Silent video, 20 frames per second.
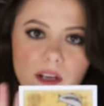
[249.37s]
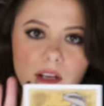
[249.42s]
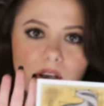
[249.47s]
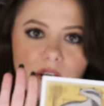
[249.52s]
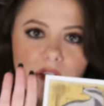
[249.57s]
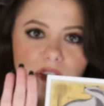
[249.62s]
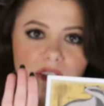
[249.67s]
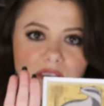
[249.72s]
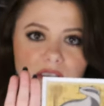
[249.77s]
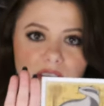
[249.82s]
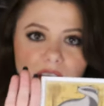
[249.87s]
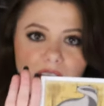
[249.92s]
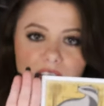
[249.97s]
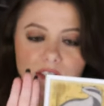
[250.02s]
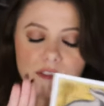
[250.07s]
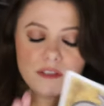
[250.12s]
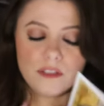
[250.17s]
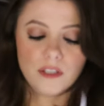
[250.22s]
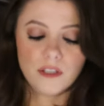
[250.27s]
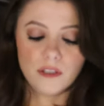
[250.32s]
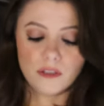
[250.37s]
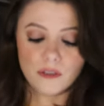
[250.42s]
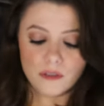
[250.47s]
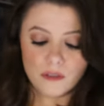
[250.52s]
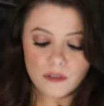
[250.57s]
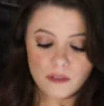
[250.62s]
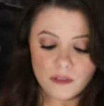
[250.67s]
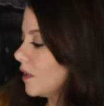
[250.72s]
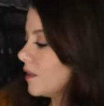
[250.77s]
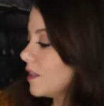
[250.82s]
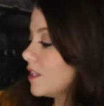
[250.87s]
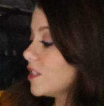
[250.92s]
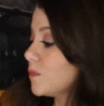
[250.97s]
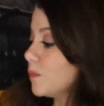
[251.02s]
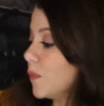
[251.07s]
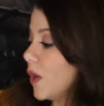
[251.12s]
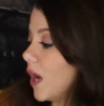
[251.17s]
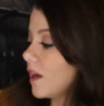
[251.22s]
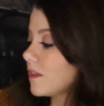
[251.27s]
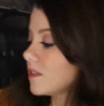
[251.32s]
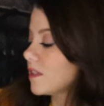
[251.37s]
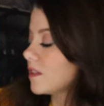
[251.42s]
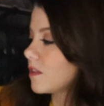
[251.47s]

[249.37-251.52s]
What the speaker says: Good size too. This box is